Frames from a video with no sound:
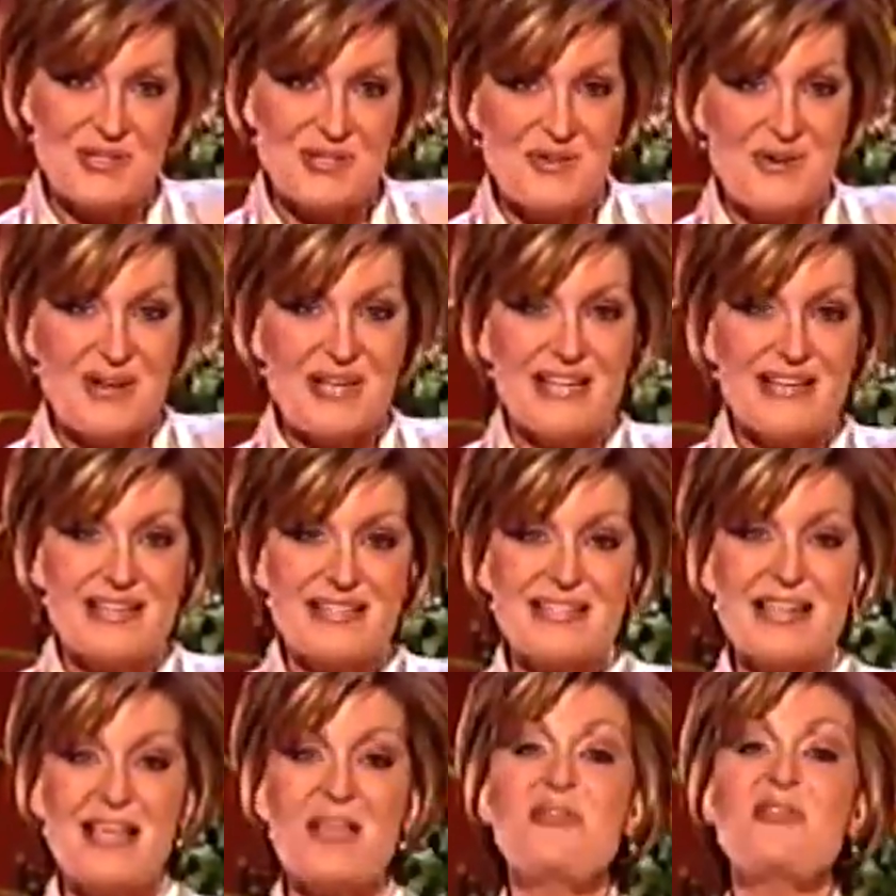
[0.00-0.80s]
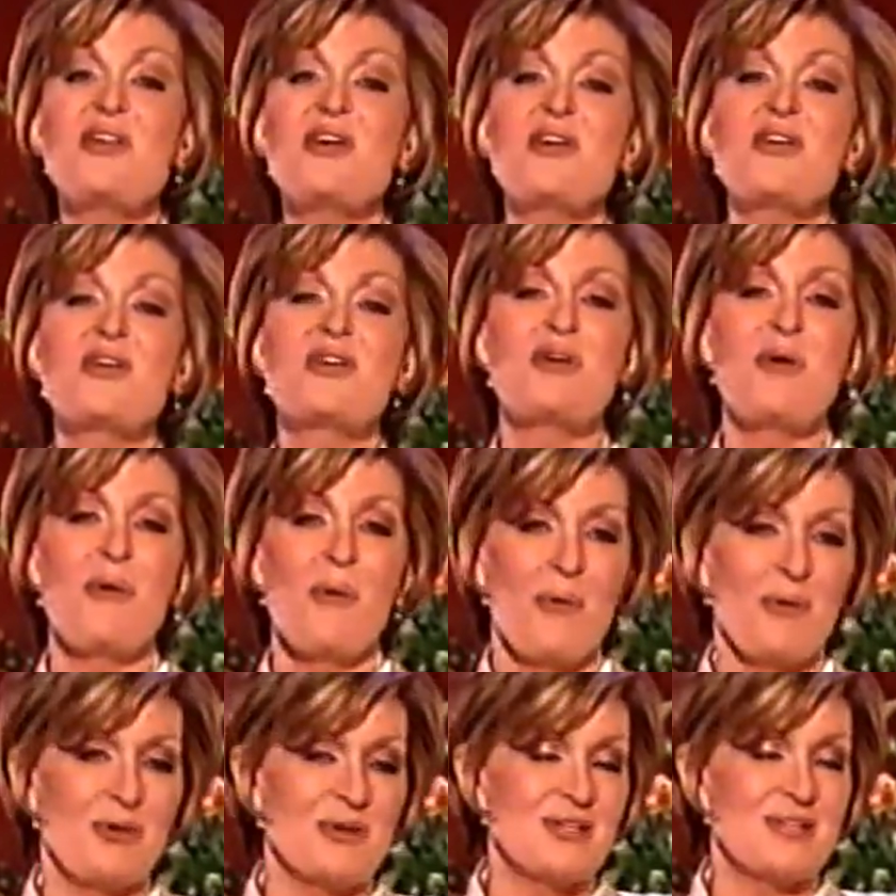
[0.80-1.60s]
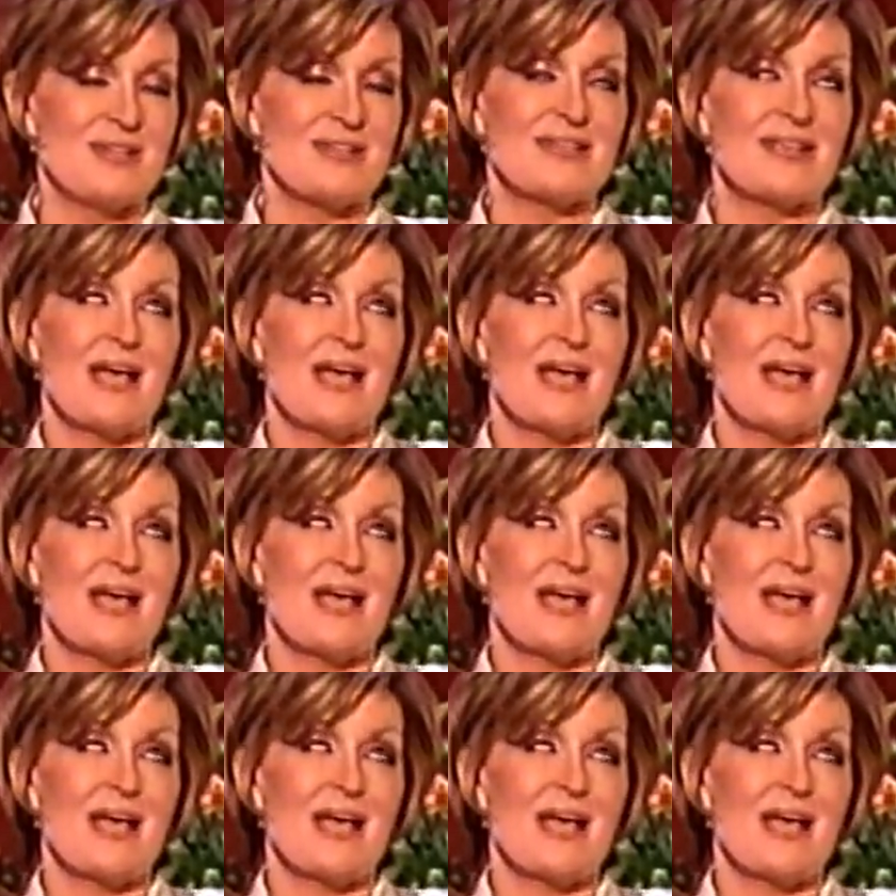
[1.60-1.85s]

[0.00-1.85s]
Street, the gorgeous